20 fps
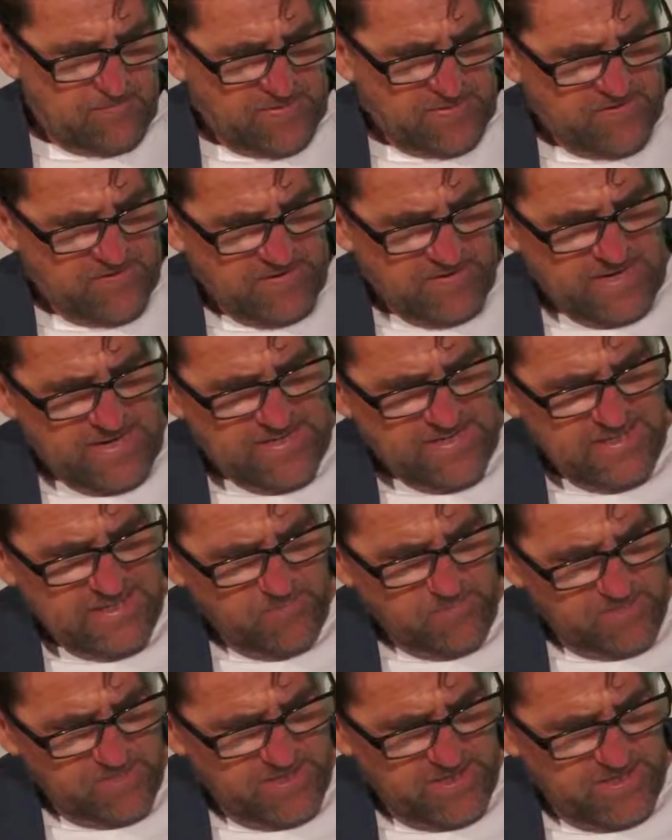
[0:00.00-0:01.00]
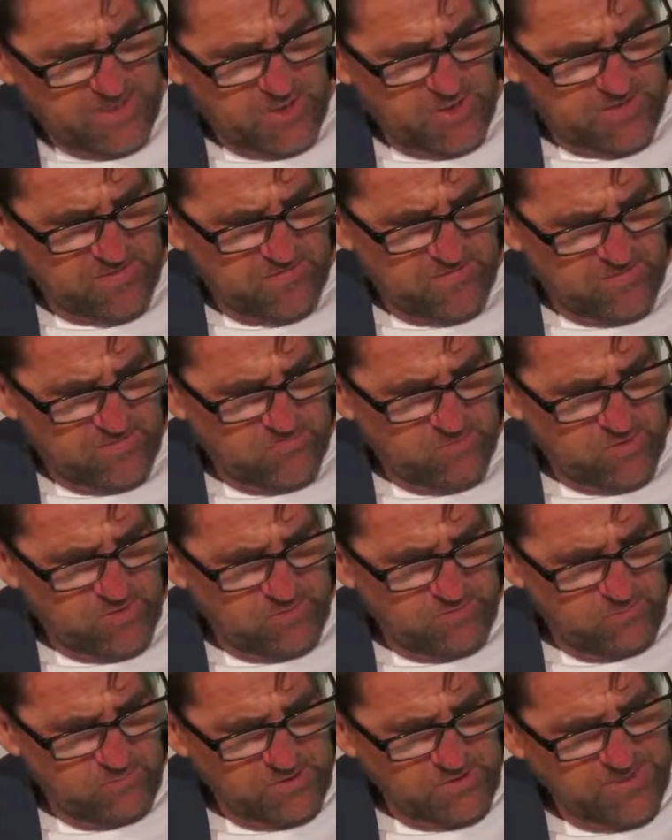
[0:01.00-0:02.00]
So asset protection,
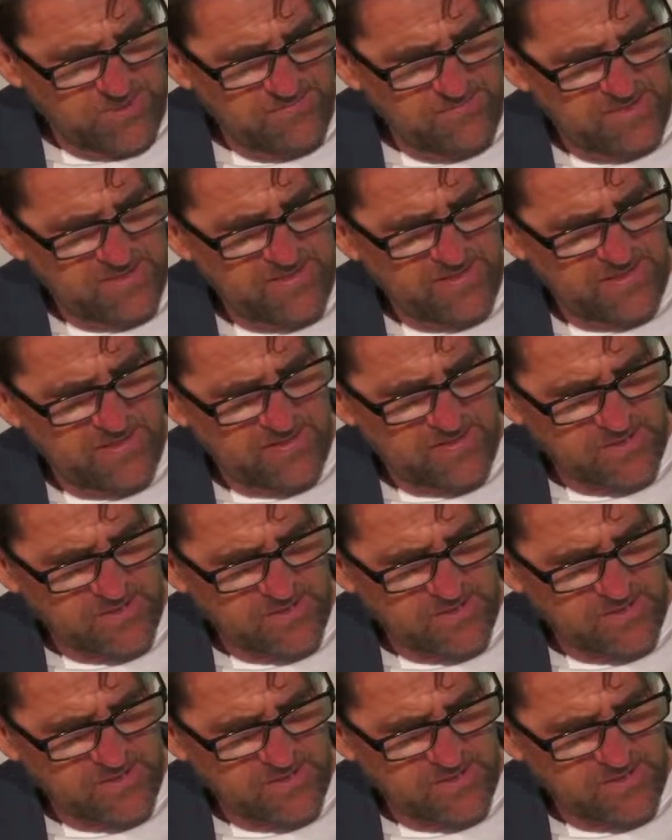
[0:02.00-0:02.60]
what do you mean there?